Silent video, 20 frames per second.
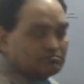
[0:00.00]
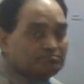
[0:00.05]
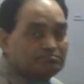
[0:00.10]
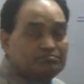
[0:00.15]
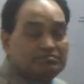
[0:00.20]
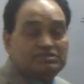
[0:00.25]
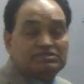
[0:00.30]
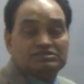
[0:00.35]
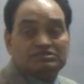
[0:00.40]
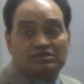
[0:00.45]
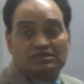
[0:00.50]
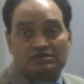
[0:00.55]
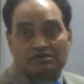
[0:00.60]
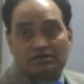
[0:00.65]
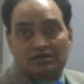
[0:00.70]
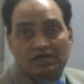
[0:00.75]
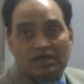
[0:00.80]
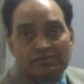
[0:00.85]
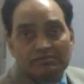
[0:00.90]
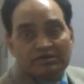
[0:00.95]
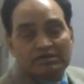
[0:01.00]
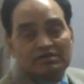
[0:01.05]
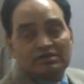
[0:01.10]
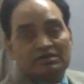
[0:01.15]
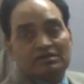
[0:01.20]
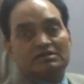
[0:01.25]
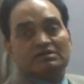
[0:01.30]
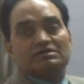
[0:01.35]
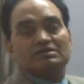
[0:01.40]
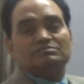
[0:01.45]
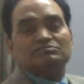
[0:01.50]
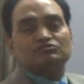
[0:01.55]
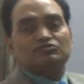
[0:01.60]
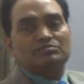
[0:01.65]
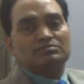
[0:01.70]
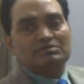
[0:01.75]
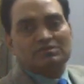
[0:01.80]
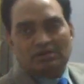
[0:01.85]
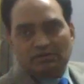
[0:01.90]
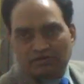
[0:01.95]
beta n in terms of
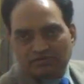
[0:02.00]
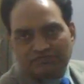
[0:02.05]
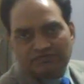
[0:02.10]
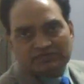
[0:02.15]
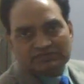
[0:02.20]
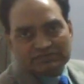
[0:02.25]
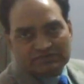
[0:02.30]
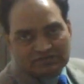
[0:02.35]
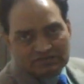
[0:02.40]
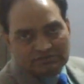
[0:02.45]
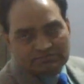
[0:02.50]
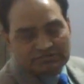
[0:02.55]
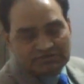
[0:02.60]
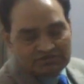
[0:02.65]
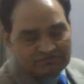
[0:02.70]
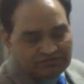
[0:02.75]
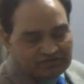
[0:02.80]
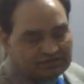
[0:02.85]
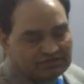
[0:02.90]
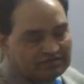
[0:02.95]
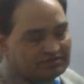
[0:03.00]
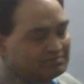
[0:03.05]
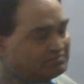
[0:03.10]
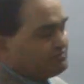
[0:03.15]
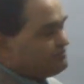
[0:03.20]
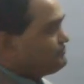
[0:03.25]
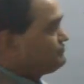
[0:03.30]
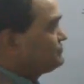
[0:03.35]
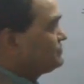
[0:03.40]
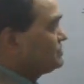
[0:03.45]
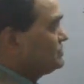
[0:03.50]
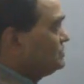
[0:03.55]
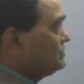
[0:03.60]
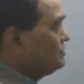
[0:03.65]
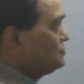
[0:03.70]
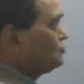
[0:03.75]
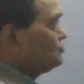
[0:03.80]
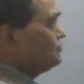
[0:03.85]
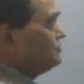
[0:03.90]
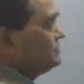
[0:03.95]
gamma function? Let me define that.
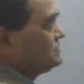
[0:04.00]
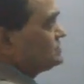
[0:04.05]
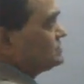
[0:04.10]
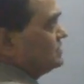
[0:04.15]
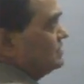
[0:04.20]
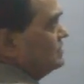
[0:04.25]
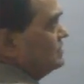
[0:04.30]
Beta